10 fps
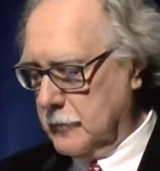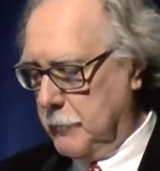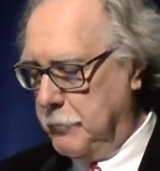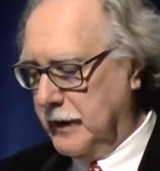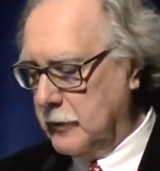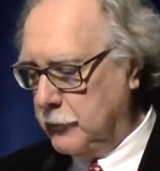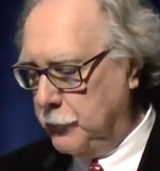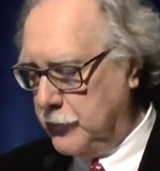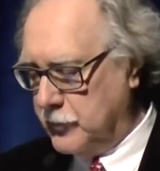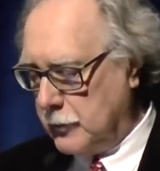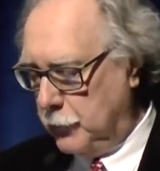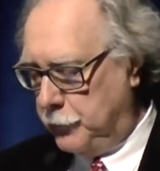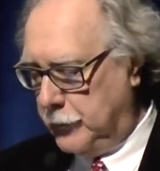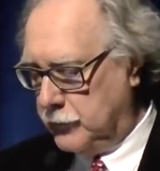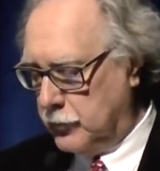The biggest physical
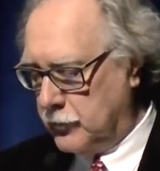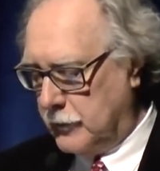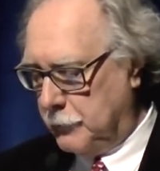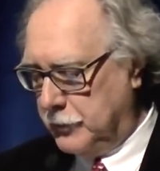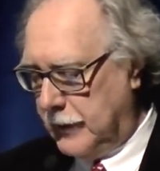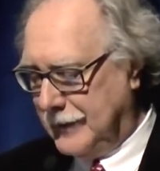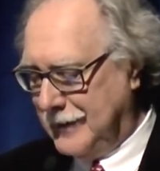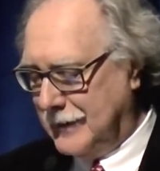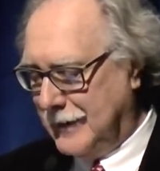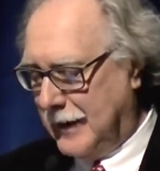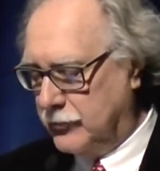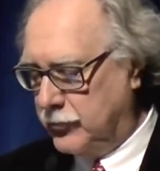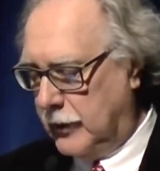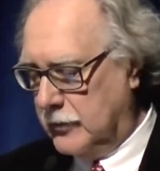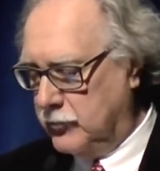features on the planet are now
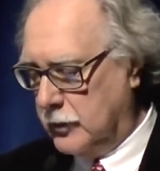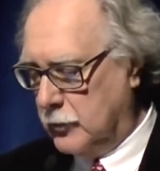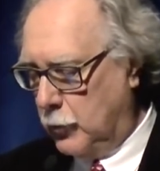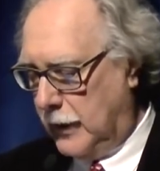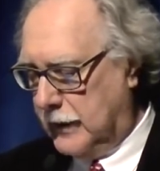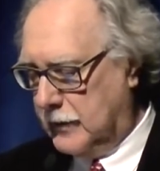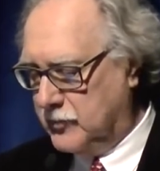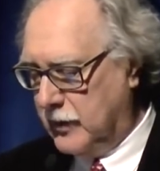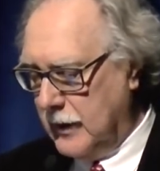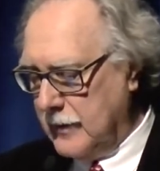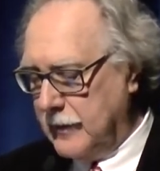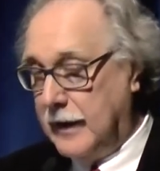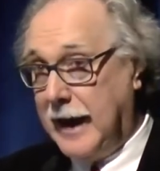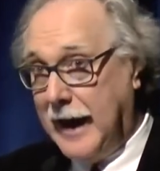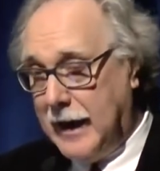changing in ways
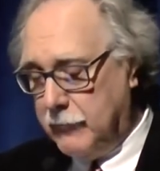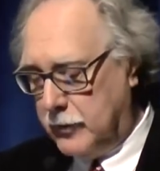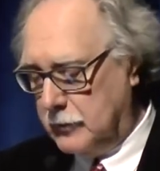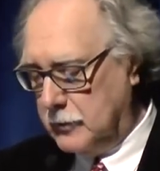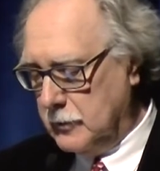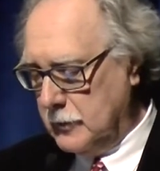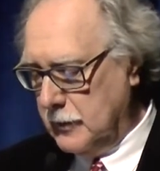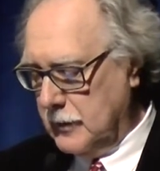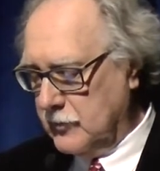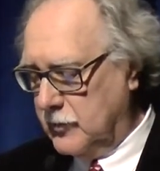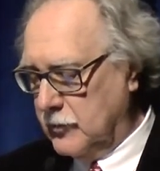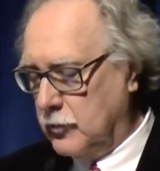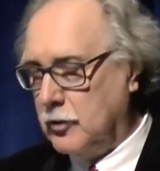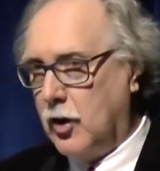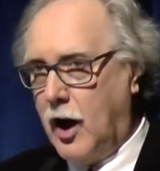they haven't
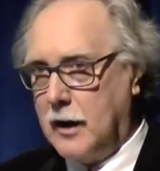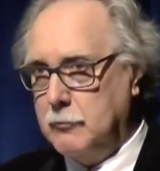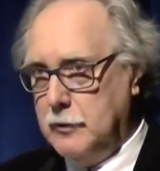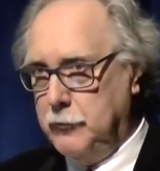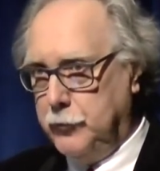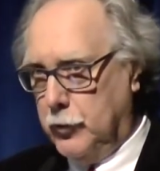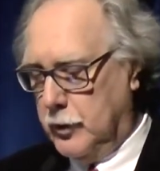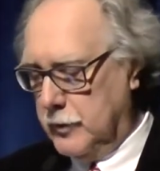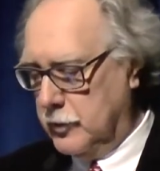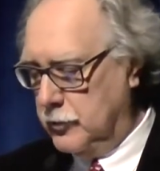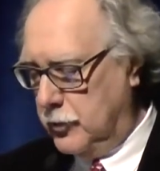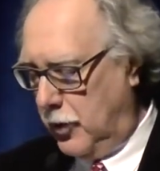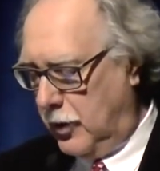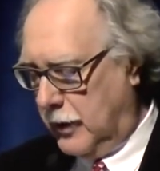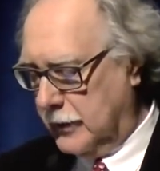since long before the
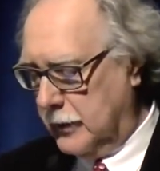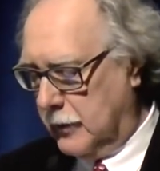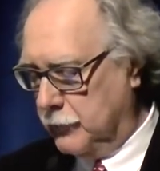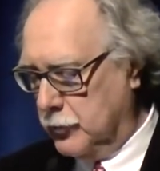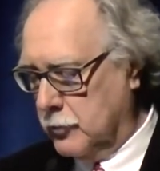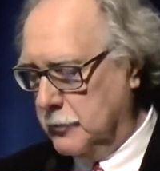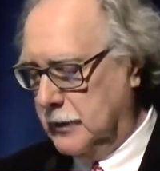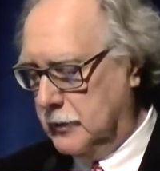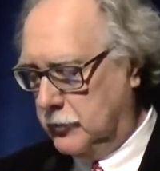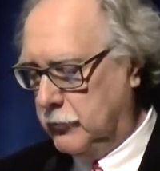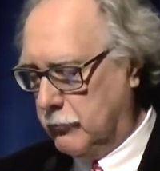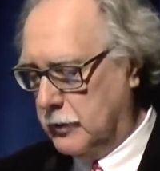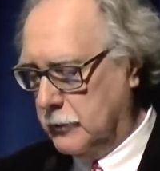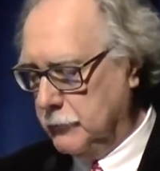dawn of human history.